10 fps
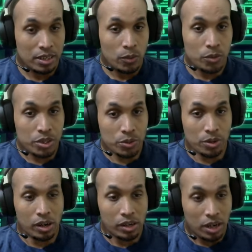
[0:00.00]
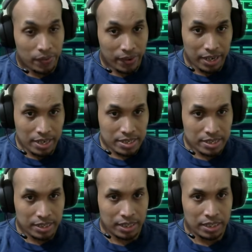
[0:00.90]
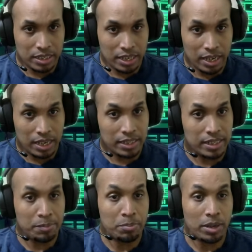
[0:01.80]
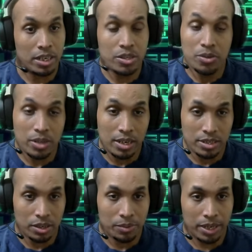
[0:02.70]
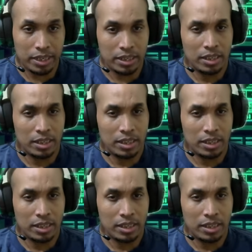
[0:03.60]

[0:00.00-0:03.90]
We drew our other ace, and he played 2 kings already.